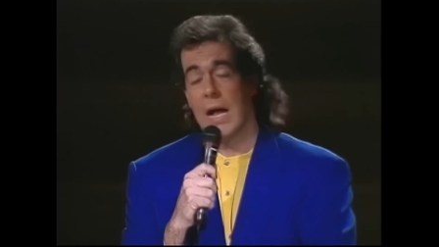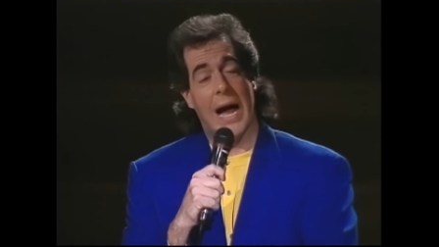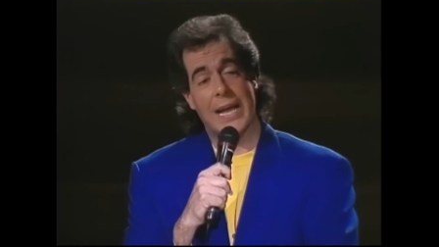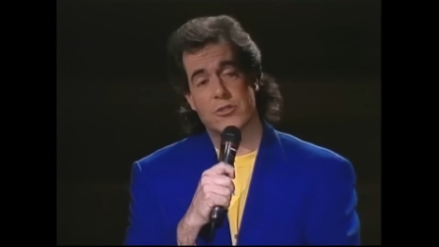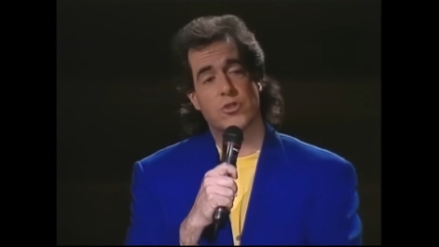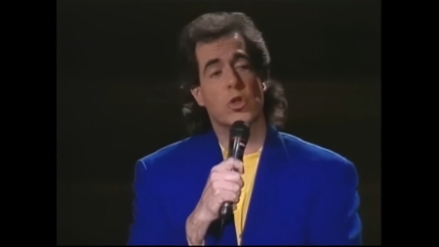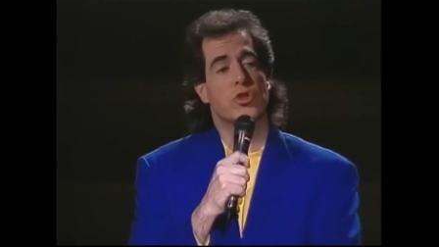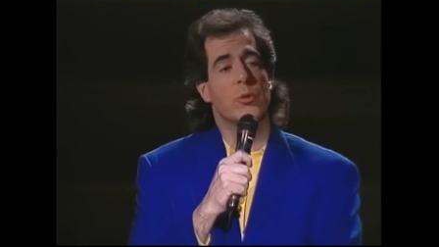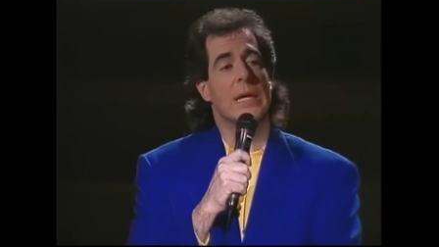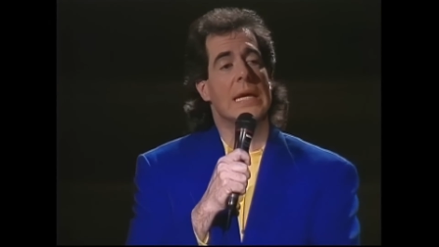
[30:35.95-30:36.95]
I had
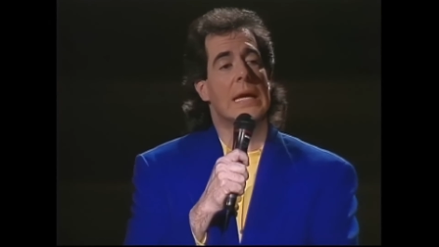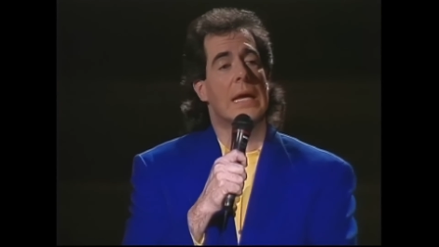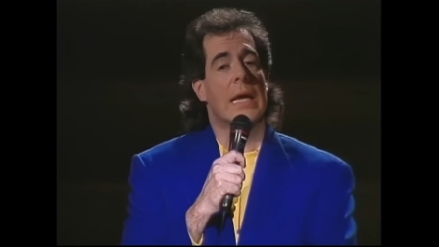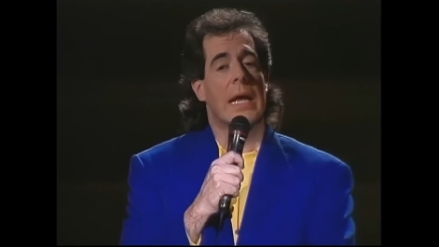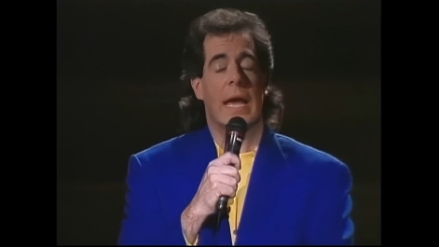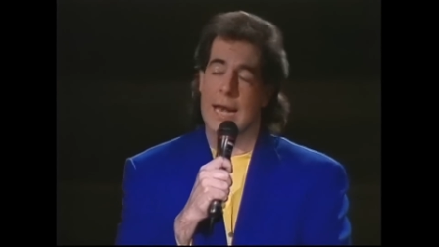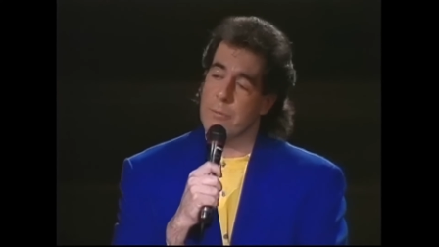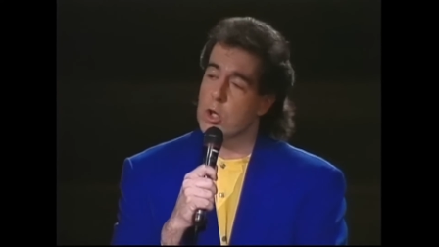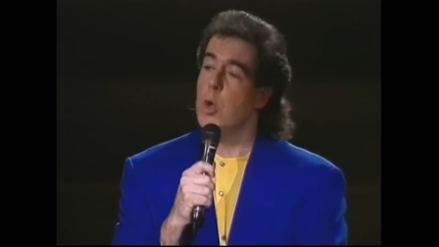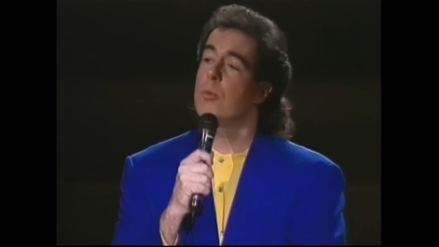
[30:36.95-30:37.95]
surgery and I
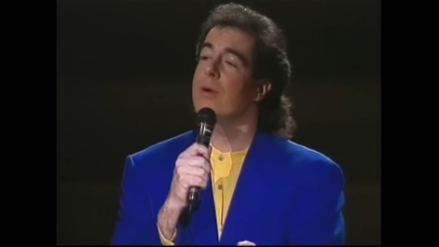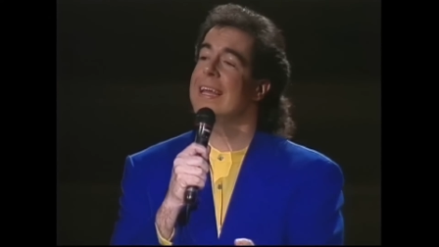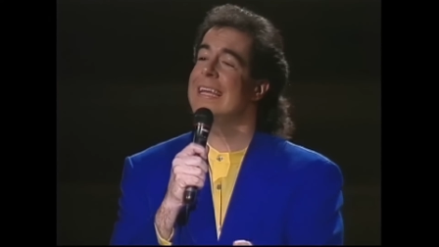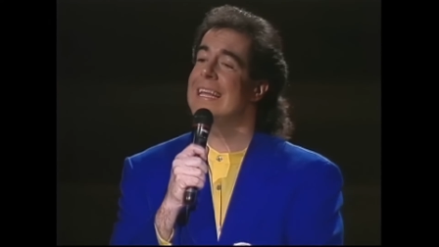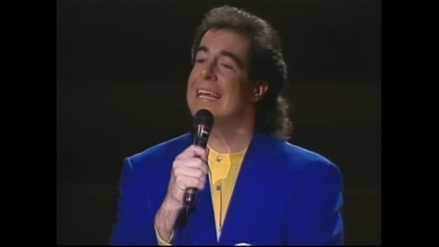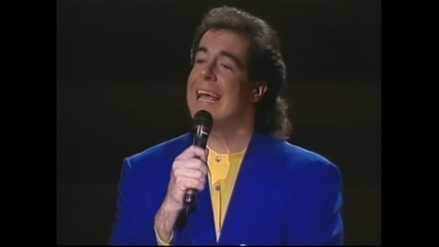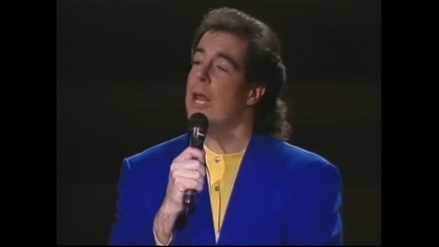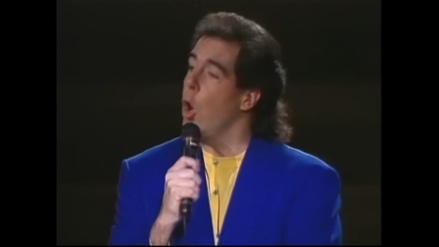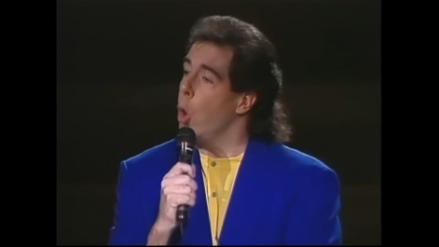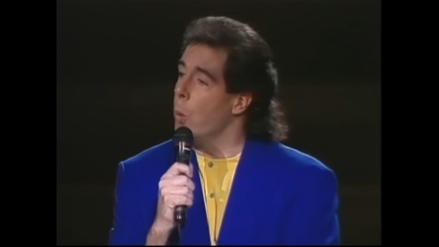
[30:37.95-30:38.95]
recuperated at
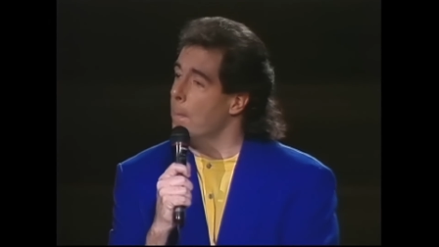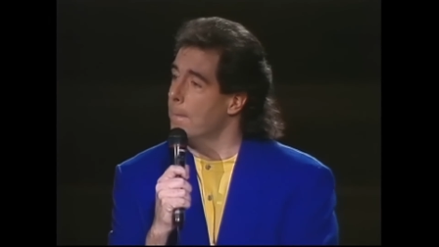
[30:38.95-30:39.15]
home.